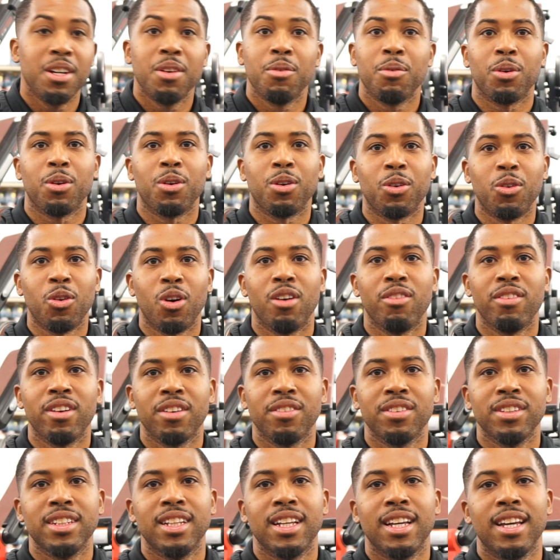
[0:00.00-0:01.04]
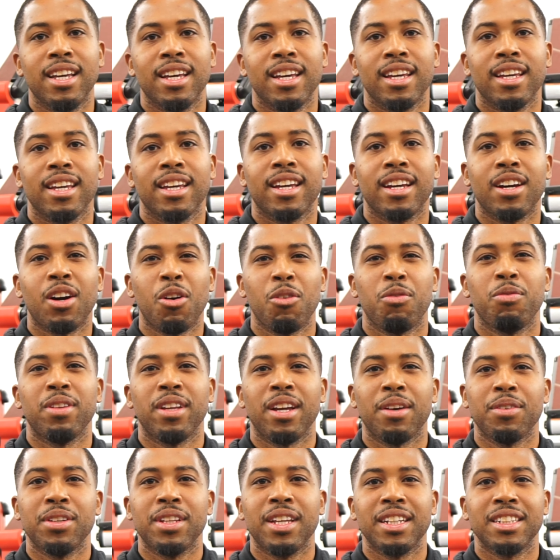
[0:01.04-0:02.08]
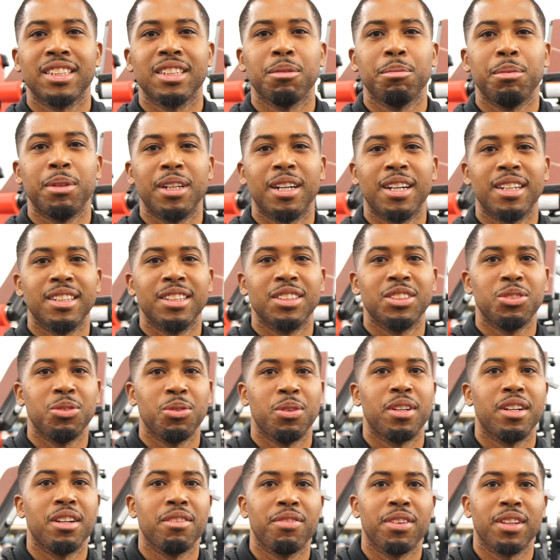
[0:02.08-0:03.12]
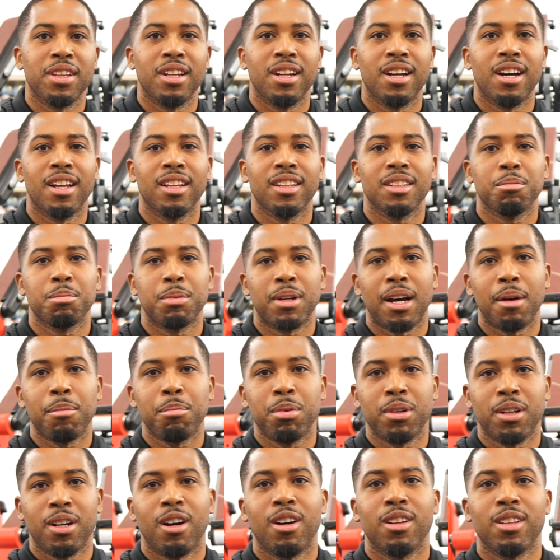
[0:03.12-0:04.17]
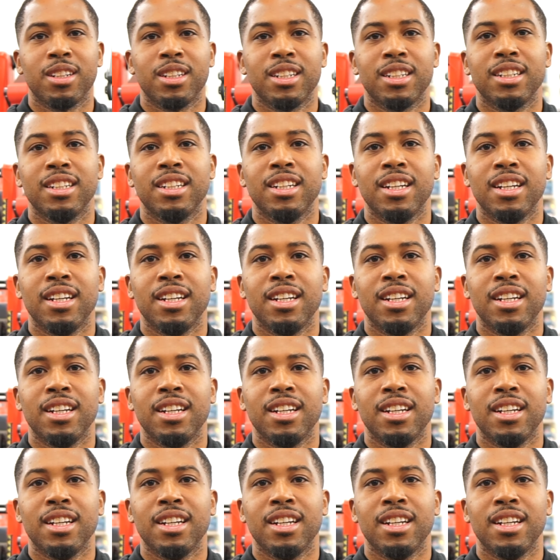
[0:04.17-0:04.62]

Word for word: We're gonna go over everything. Hopefully everything should be under $250, but I'll put all of the